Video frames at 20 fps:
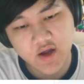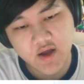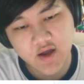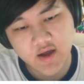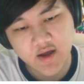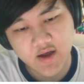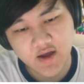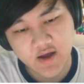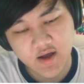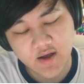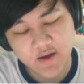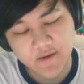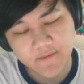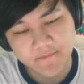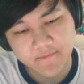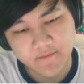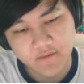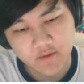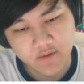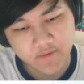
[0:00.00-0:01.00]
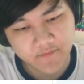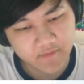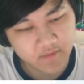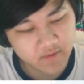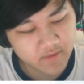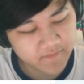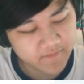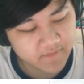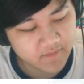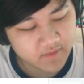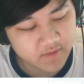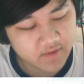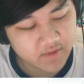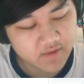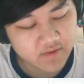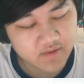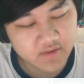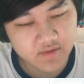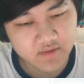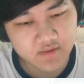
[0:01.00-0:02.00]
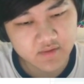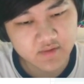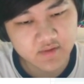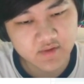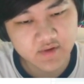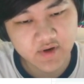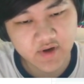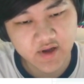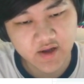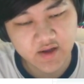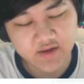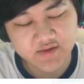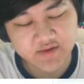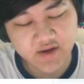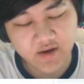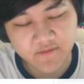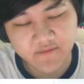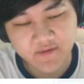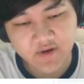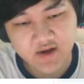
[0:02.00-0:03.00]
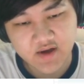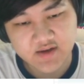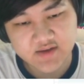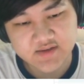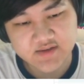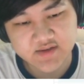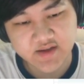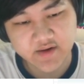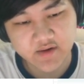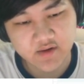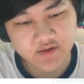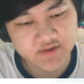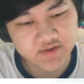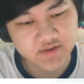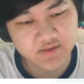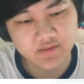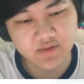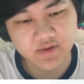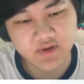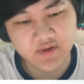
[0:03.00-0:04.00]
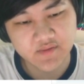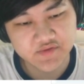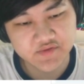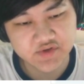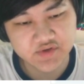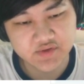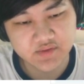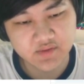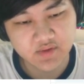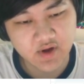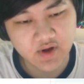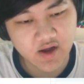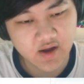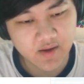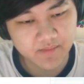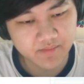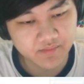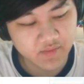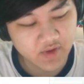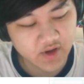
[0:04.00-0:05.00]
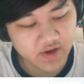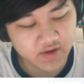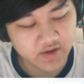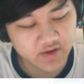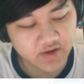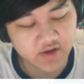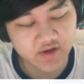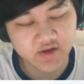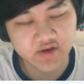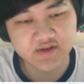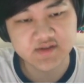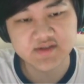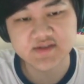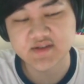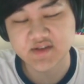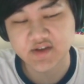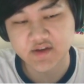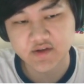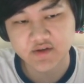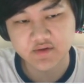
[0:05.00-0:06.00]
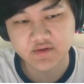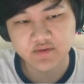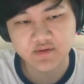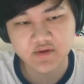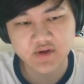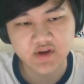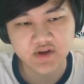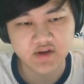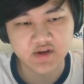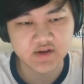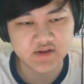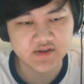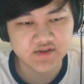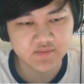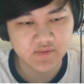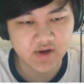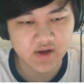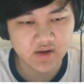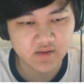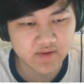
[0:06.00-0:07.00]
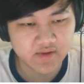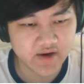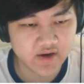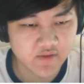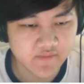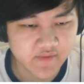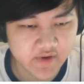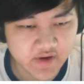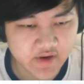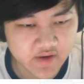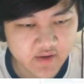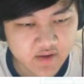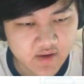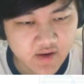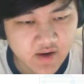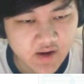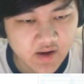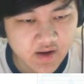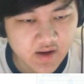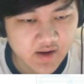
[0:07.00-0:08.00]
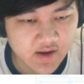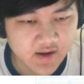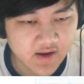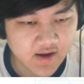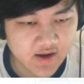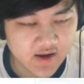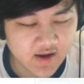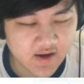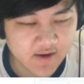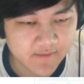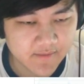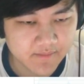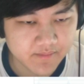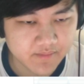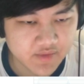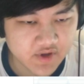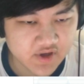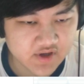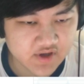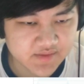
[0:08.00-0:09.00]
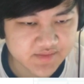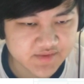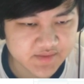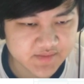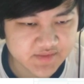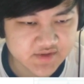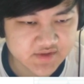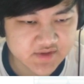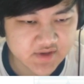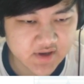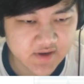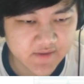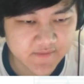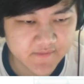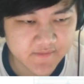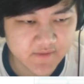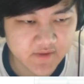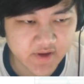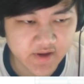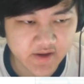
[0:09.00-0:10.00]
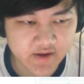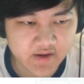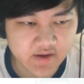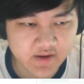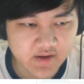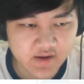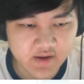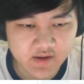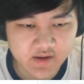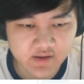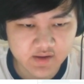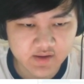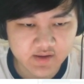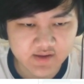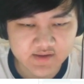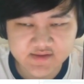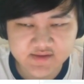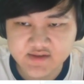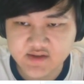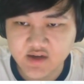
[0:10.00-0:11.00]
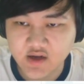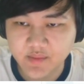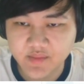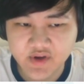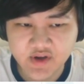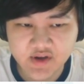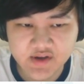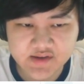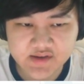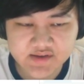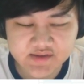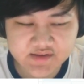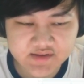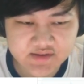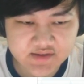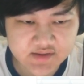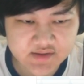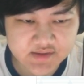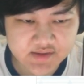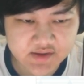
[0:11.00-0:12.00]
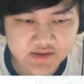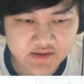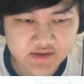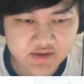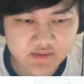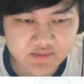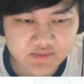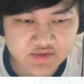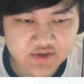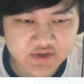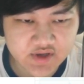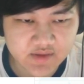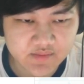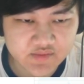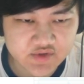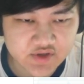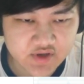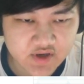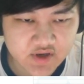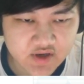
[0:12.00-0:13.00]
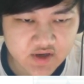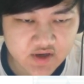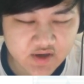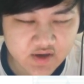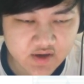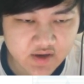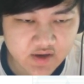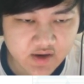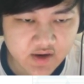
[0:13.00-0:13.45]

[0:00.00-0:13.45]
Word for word: uh, for for for uh, Delphox that also gives you um, a, a good Sync Nuke uh, as well, right over here. Um, pick up some stuff like Can't Stop Us, uh, M G R,